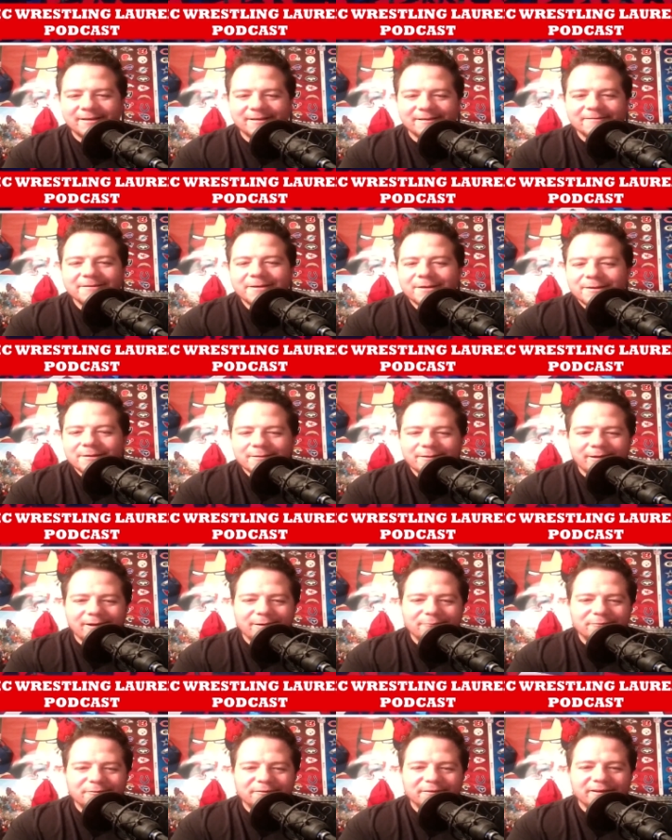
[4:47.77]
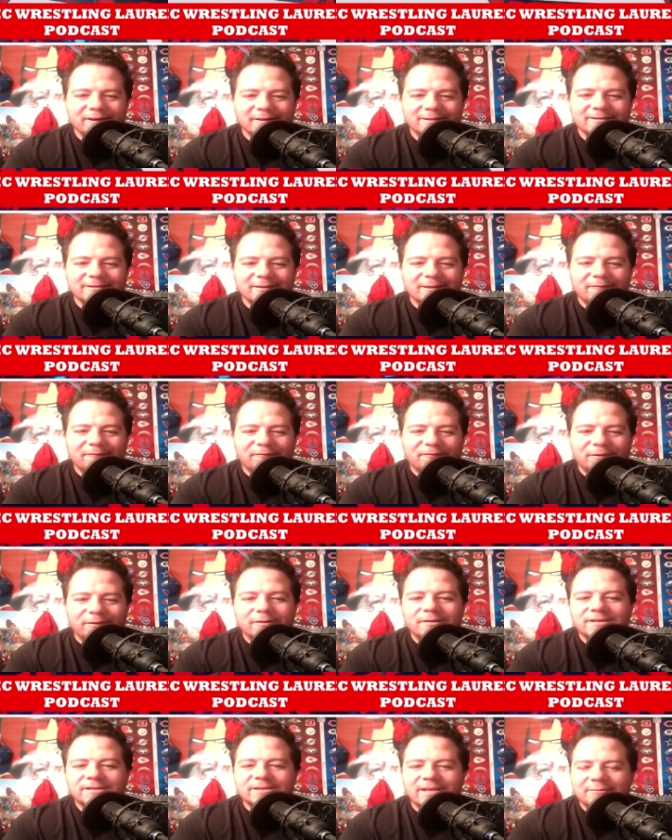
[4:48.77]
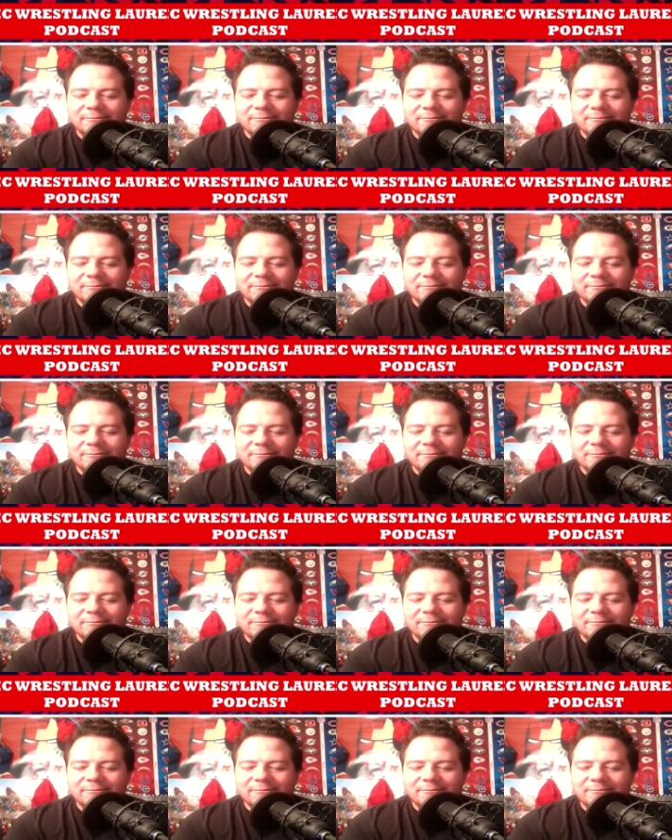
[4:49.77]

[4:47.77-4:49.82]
All right, moving on to the first